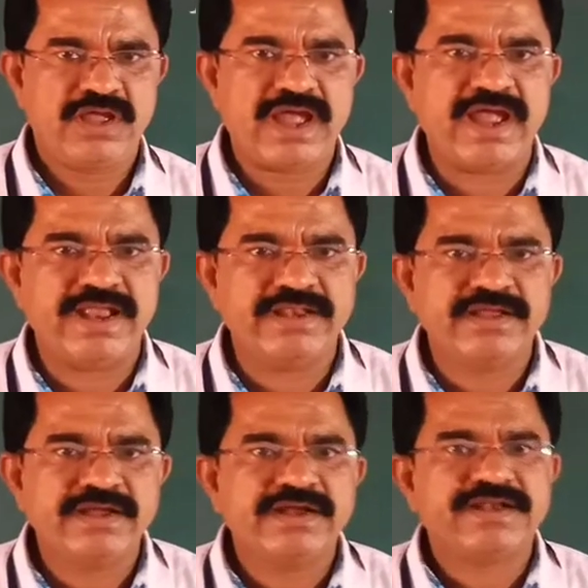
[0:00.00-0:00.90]

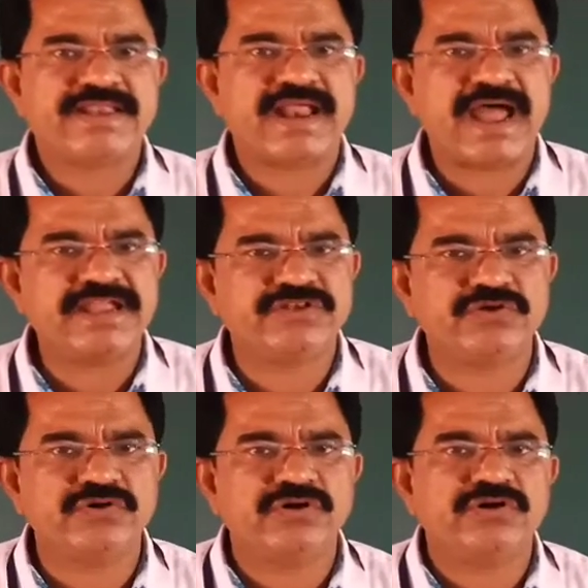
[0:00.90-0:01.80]
and try
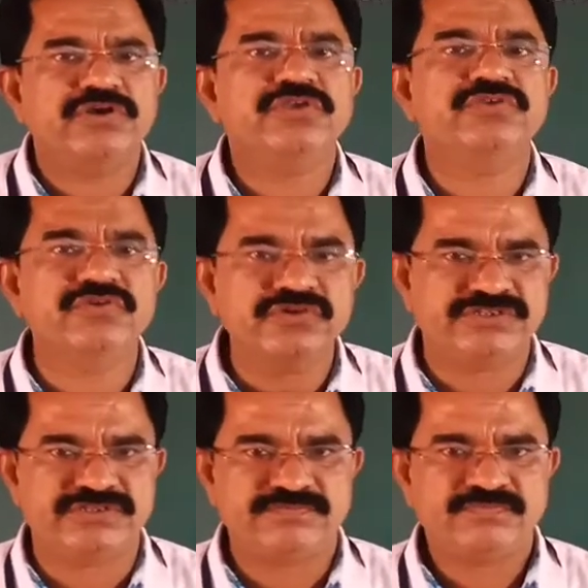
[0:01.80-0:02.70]
to
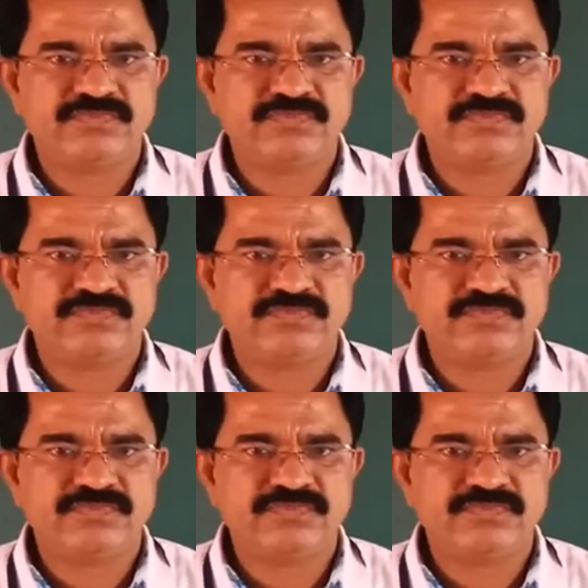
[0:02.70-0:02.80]
use